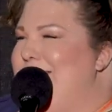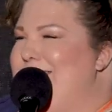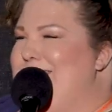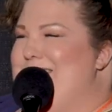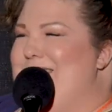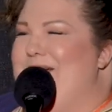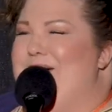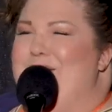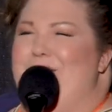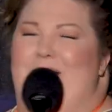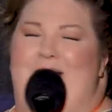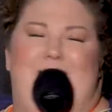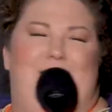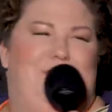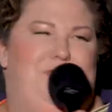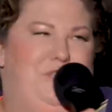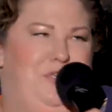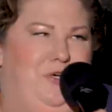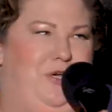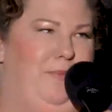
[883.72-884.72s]
So I
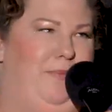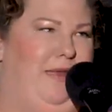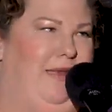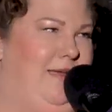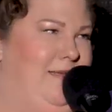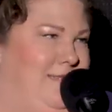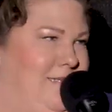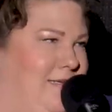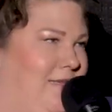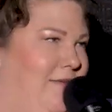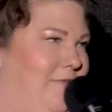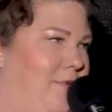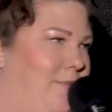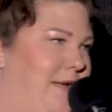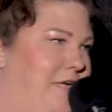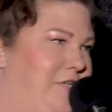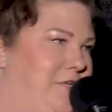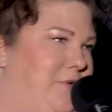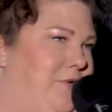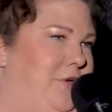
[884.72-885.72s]
have two comedians that live on
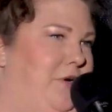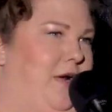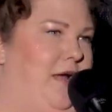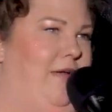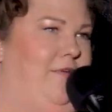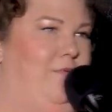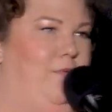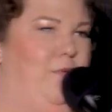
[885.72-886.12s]
my shoulder. I have